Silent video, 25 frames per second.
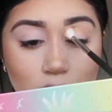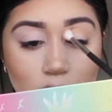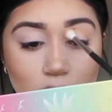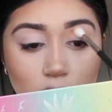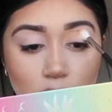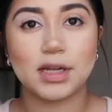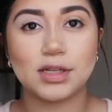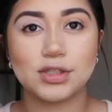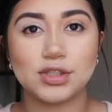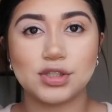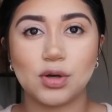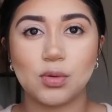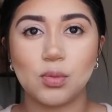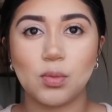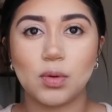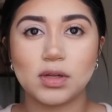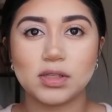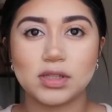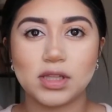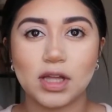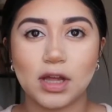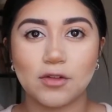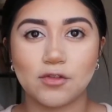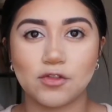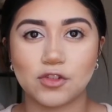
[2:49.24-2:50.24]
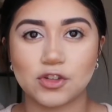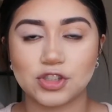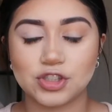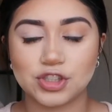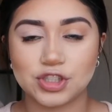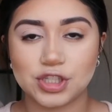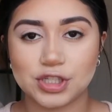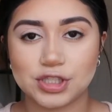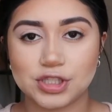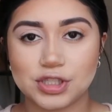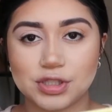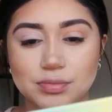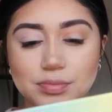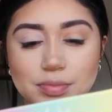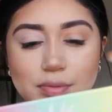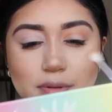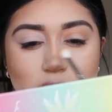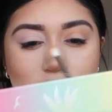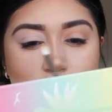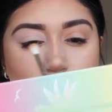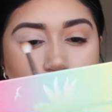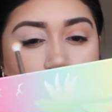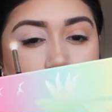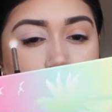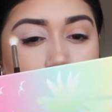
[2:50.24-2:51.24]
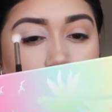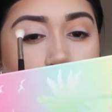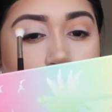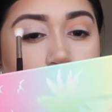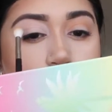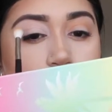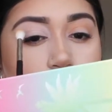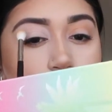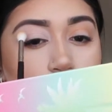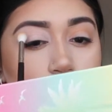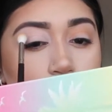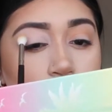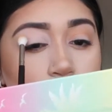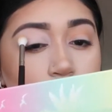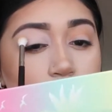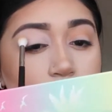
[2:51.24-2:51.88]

And I don't want that first shade to be so